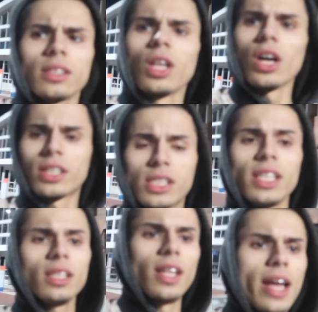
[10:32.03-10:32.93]
Look,
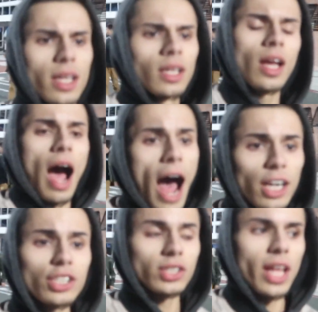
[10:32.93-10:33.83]
see, like,
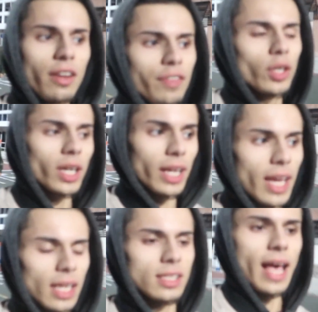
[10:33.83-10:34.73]
I understand if you're gonna
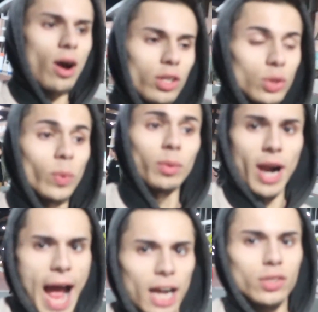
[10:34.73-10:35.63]
kick us out because we
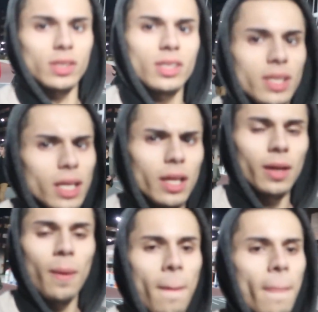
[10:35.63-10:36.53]
were actually
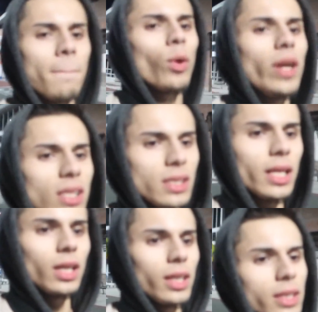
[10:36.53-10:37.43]
stealing, but we didn't
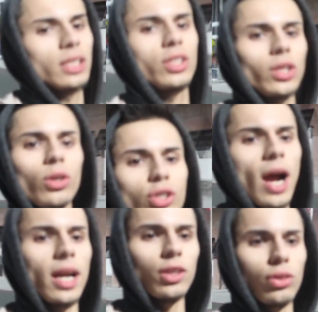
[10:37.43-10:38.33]
steal anything, so don't
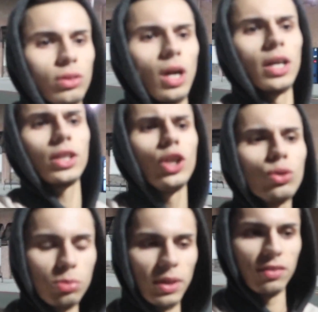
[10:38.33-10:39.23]
try to
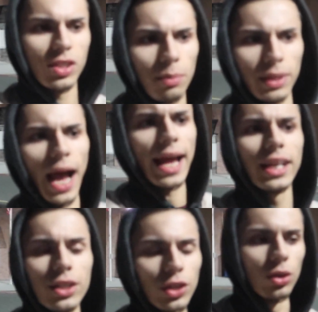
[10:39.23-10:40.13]
accuse me of something I
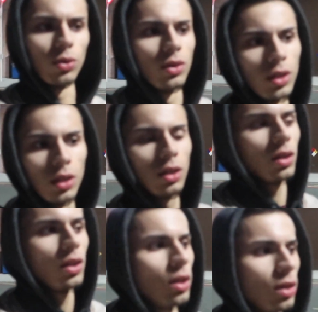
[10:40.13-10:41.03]
didn't do.
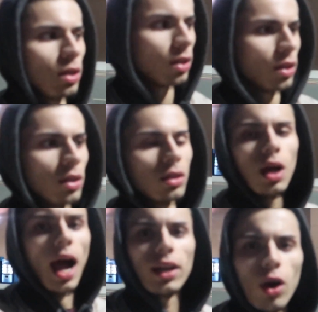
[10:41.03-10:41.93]
Wait, that shot you had
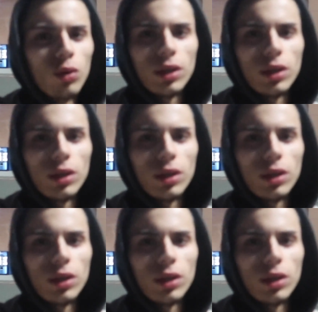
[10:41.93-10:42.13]
of this face